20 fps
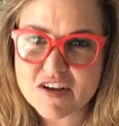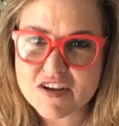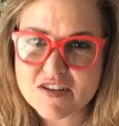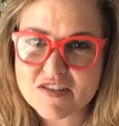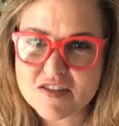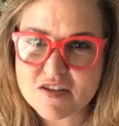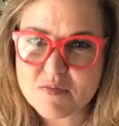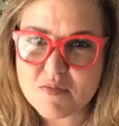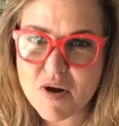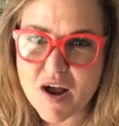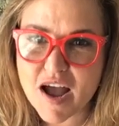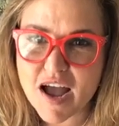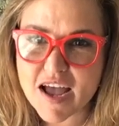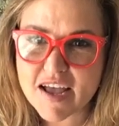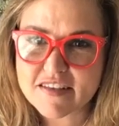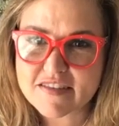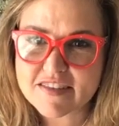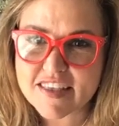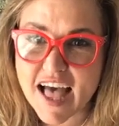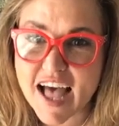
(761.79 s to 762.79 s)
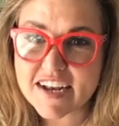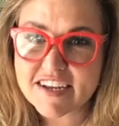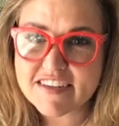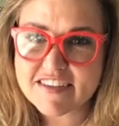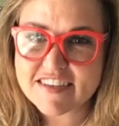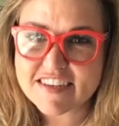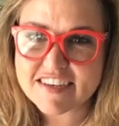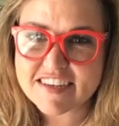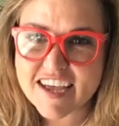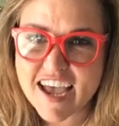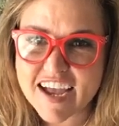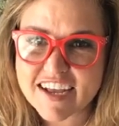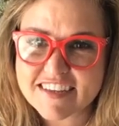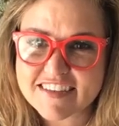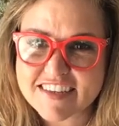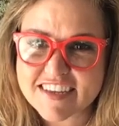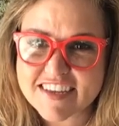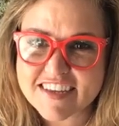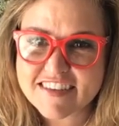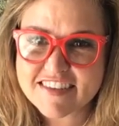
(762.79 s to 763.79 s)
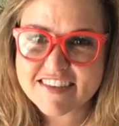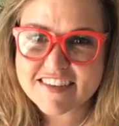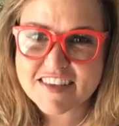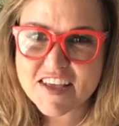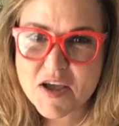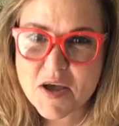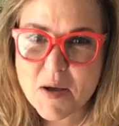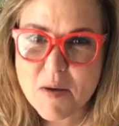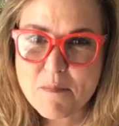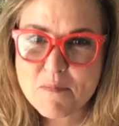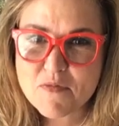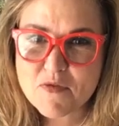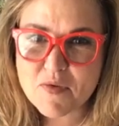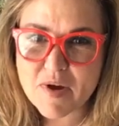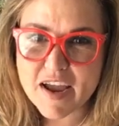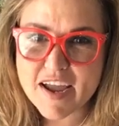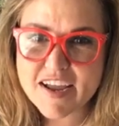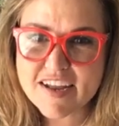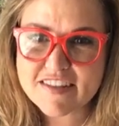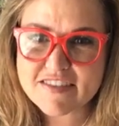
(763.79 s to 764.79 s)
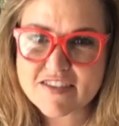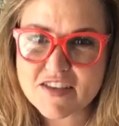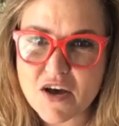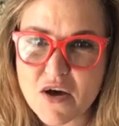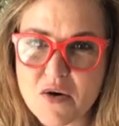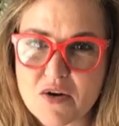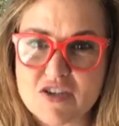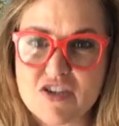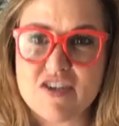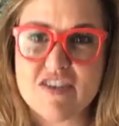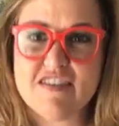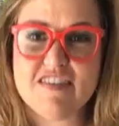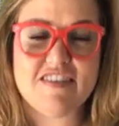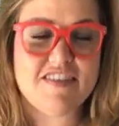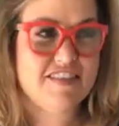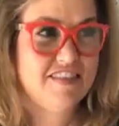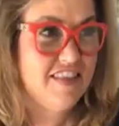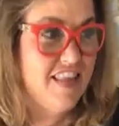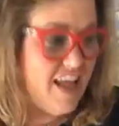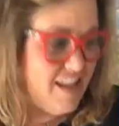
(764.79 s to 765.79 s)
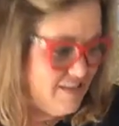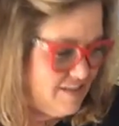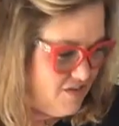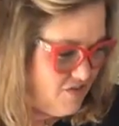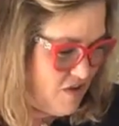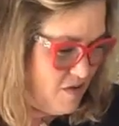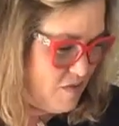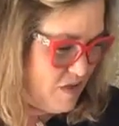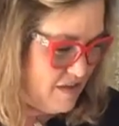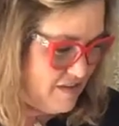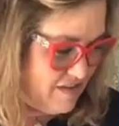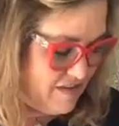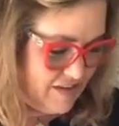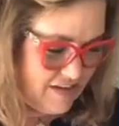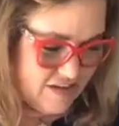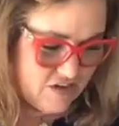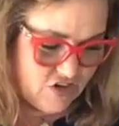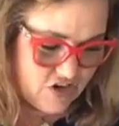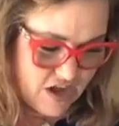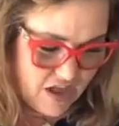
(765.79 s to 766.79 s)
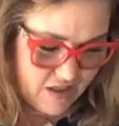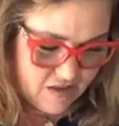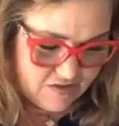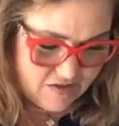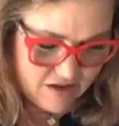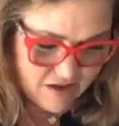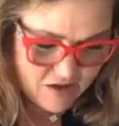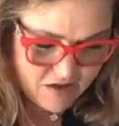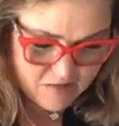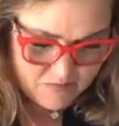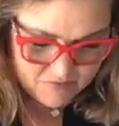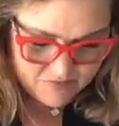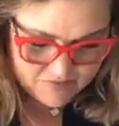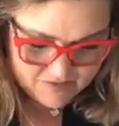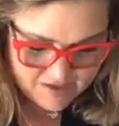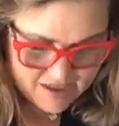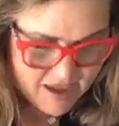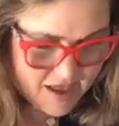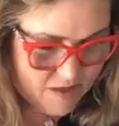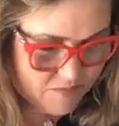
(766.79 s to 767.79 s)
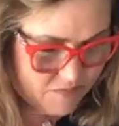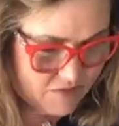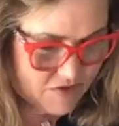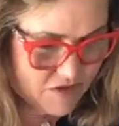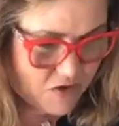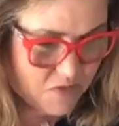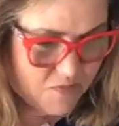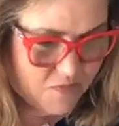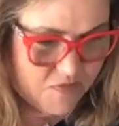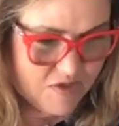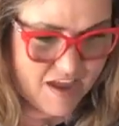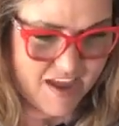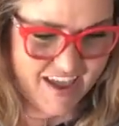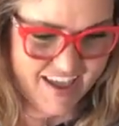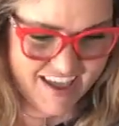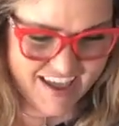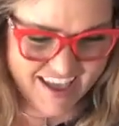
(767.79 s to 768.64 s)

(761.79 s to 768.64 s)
What a good surprise. Sonia's in Texas, right? So, and she's lots of great places to get shells. Yeah, so